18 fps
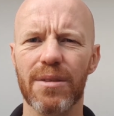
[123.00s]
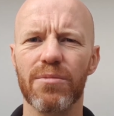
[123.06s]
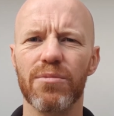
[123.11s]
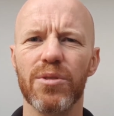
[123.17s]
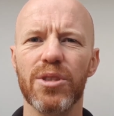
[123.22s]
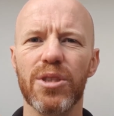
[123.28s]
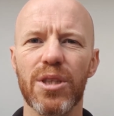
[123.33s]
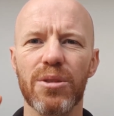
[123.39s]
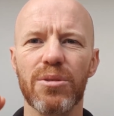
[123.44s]

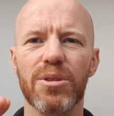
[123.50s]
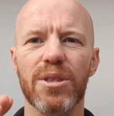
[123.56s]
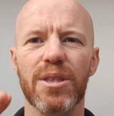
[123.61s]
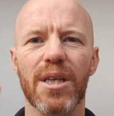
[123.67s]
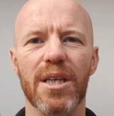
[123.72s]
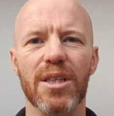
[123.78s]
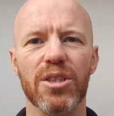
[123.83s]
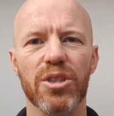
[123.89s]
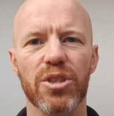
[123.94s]
reduce the
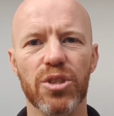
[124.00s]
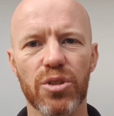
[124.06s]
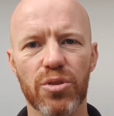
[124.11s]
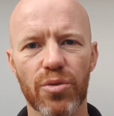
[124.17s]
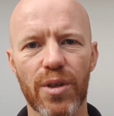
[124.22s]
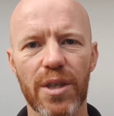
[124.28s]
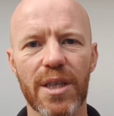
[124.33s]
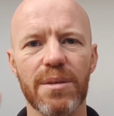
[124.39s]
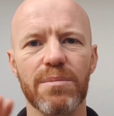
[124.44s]

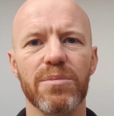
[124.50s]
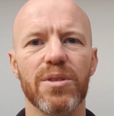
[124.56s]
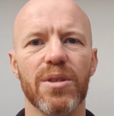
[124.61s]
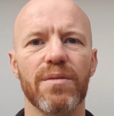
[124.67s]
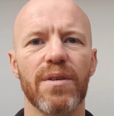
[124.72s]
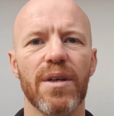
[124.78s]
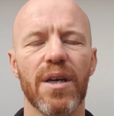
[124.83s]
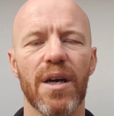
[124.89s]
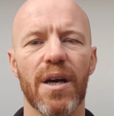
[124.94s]
extremes
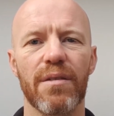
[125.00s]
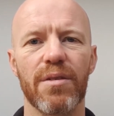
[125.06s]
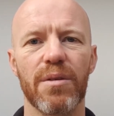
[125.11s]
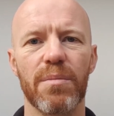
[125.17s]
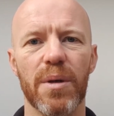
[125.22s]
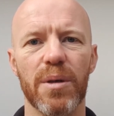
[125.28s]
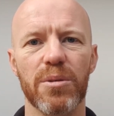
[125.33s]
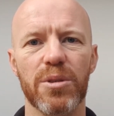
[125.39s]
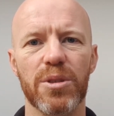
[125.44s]
of
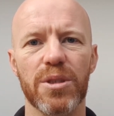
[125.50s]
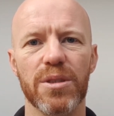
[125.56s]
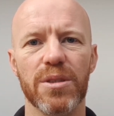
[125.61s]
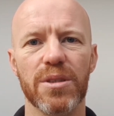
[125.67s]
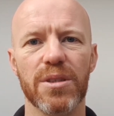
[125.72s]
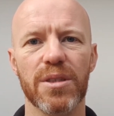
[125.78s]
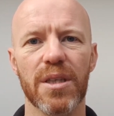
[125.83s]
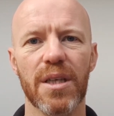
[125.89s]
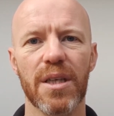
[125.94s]

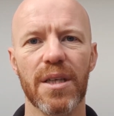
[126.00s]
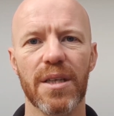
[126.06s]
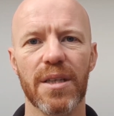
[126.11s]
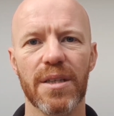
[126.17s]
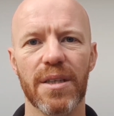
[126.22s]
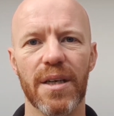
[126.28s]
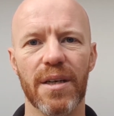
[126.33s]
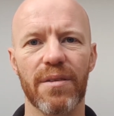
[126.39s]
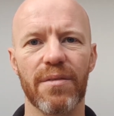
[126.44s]
emotions,
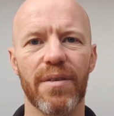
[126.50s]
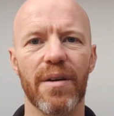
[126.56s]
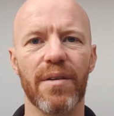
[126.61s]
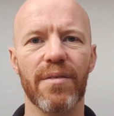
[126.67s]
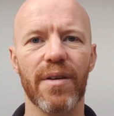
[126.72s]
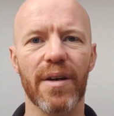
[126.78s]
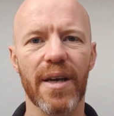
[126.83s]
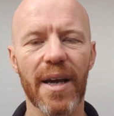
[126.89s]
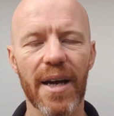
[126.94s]
neither very,
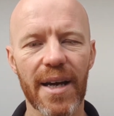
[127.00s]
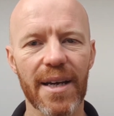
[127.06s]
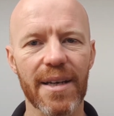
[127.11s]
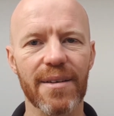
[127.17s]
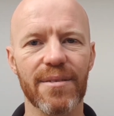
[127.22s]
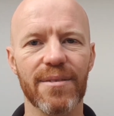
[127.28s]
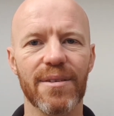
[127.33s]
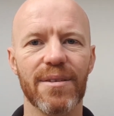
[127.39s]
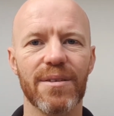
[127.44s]
very hard
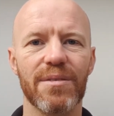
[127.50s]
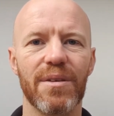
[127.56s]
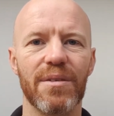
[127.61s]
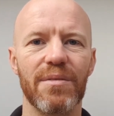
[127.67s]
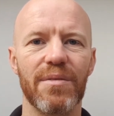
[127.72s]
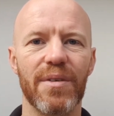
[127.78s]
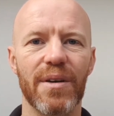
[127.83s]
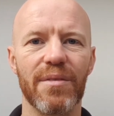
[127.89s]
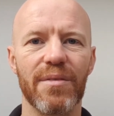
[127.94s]
nor
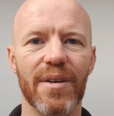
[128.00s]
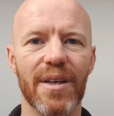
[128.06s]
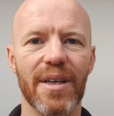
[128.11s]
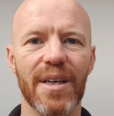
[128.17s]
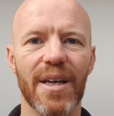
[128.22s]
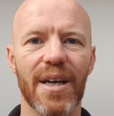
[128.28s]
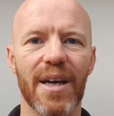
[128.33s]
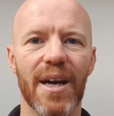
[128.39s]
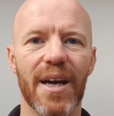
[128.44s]
very,
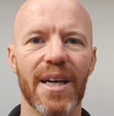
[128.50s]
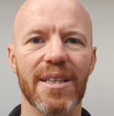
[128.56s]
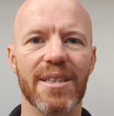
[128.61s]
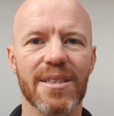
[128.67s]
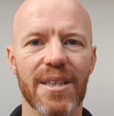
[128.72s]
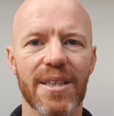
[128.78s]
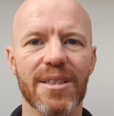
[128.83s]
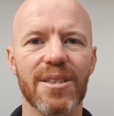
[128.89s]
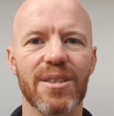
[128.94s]
very
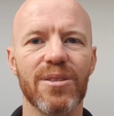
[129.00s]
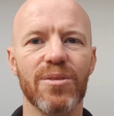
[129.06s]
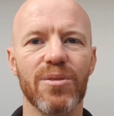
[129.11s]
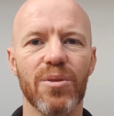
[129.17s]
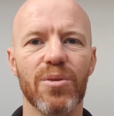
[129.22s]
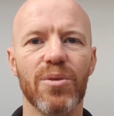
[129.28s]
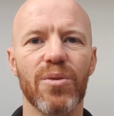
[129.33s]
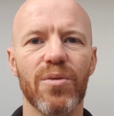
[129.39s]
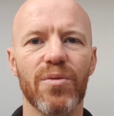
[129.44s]
excited
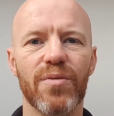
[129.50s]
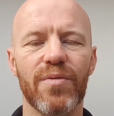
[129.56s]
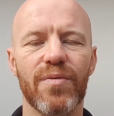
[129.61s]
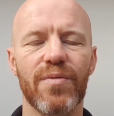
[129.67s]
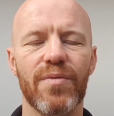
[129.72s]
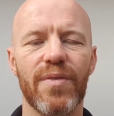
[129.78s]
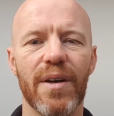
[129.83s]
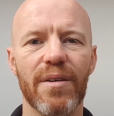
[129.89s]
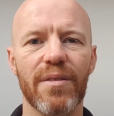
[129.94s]
nor
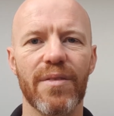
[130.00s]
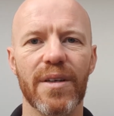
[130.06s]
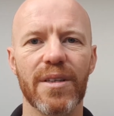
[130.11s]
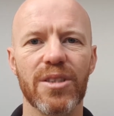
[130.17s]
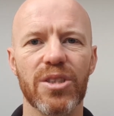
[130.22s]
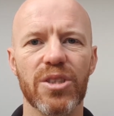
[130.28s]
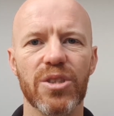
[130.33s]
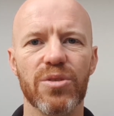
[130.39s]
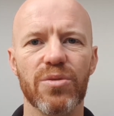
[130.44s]
very, very
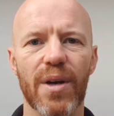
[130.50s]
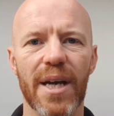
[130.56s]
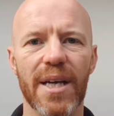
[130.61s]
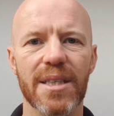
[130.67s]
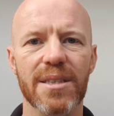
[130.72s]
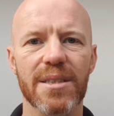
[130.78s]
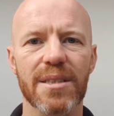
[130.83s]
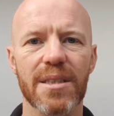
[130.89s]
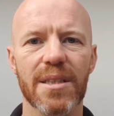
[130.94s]

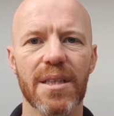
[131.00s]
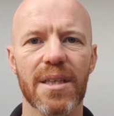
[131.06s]
stressed.